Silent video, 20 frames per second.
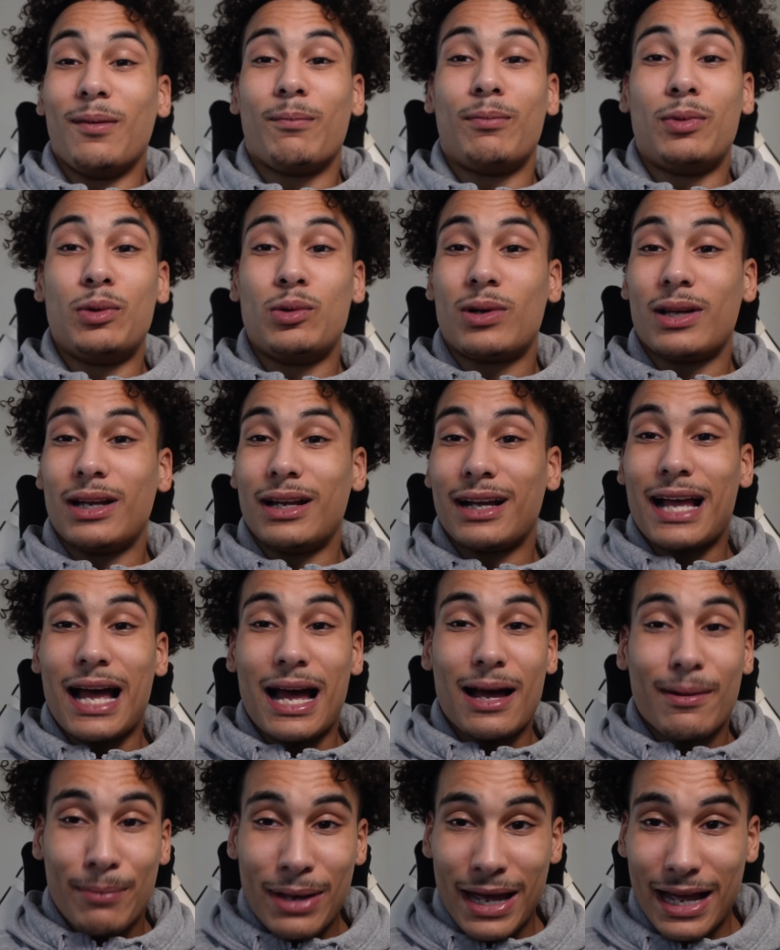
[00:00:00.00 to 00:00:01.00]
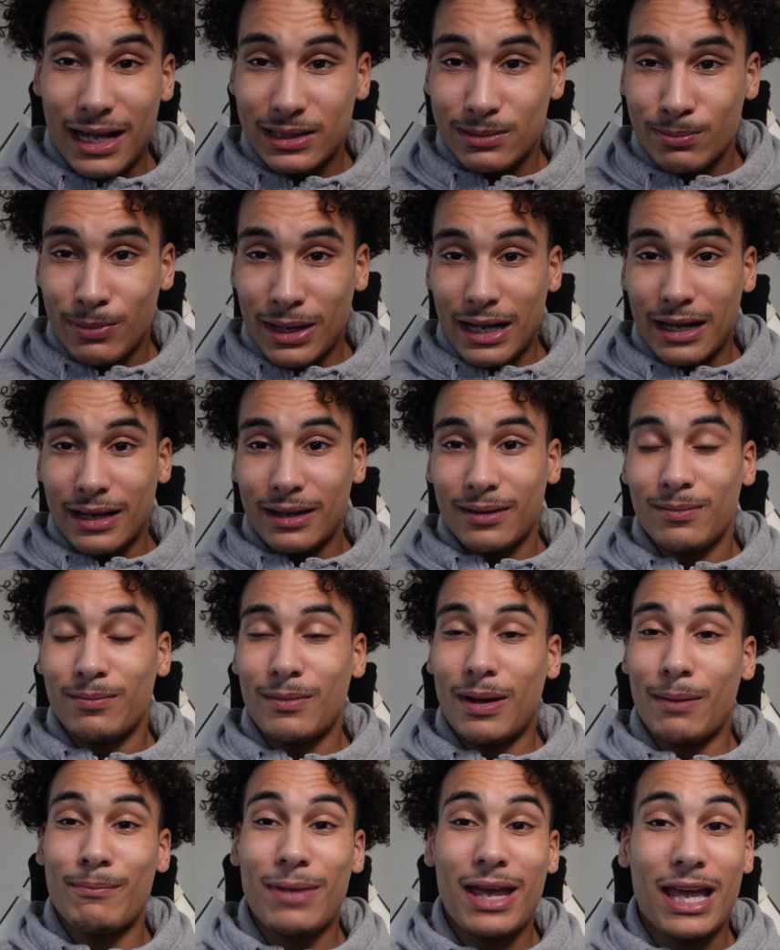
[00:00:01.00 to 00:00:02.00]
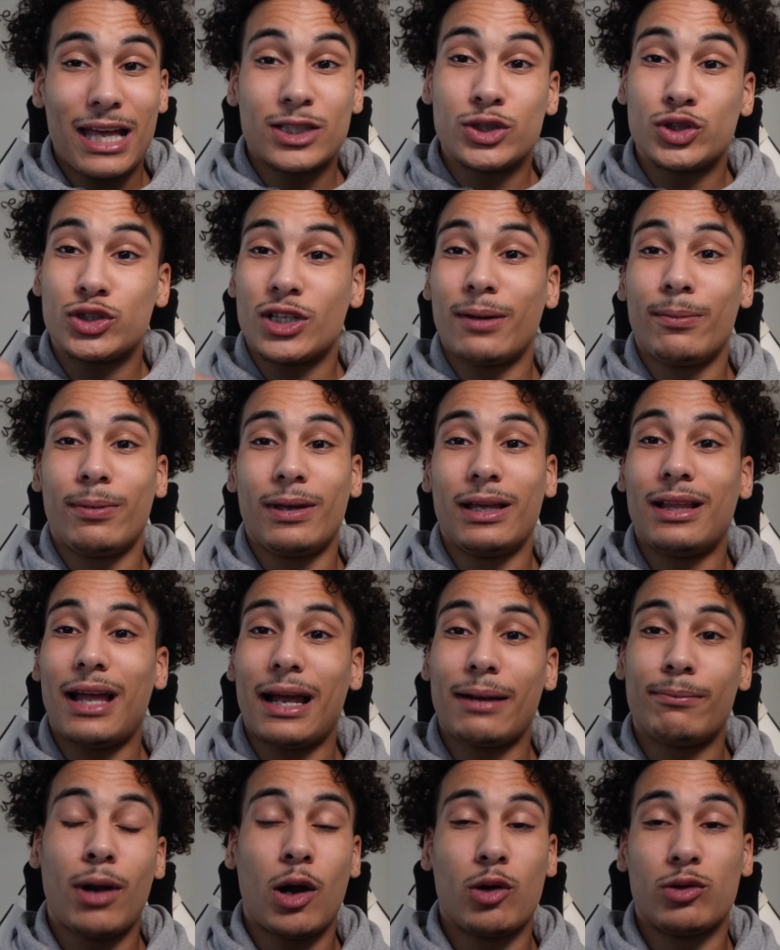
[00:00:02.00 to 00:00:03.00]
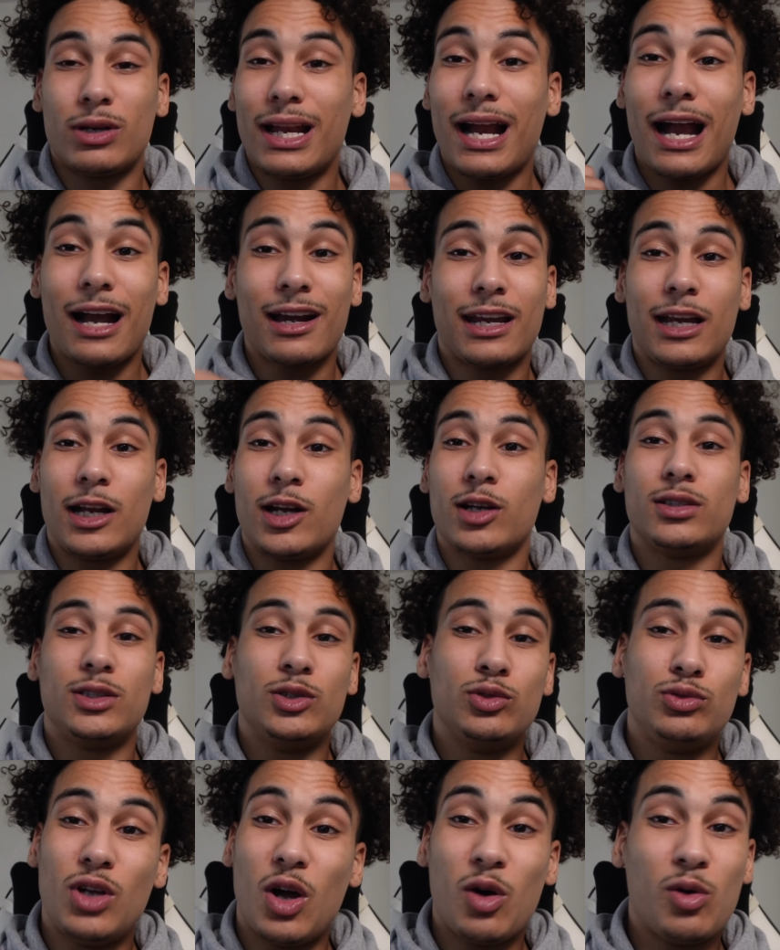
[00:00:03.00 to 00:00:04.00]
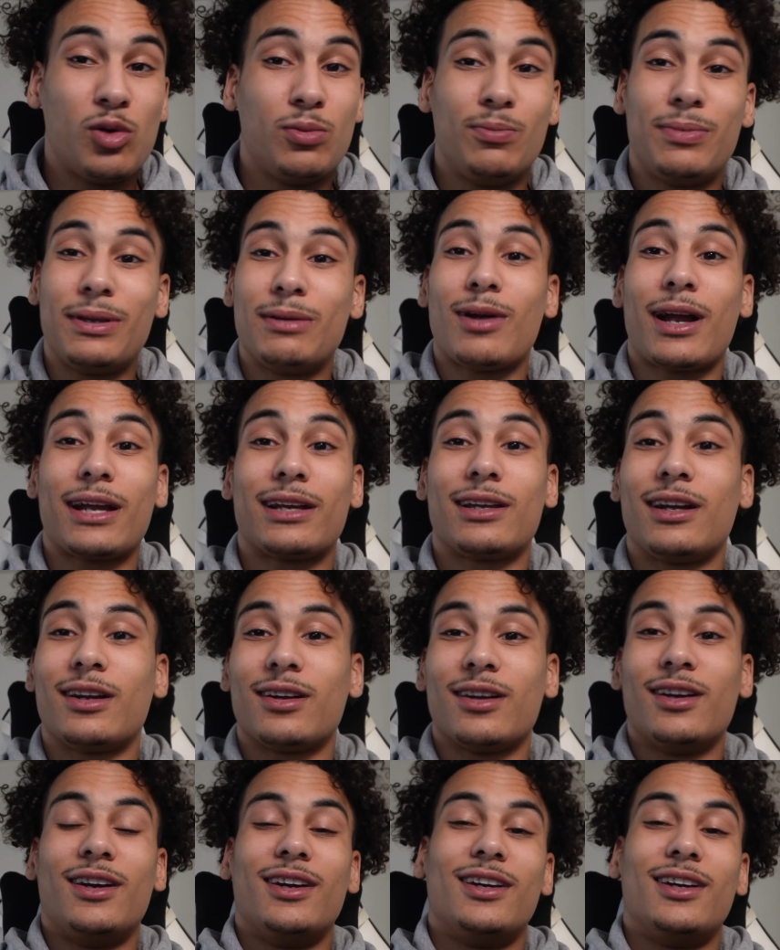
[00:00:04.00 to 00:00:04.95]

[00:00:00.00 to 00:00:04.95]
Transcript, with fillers: Booker, the cop passed by. My man's tripping. He like, bro, get out of here. You know who be right there.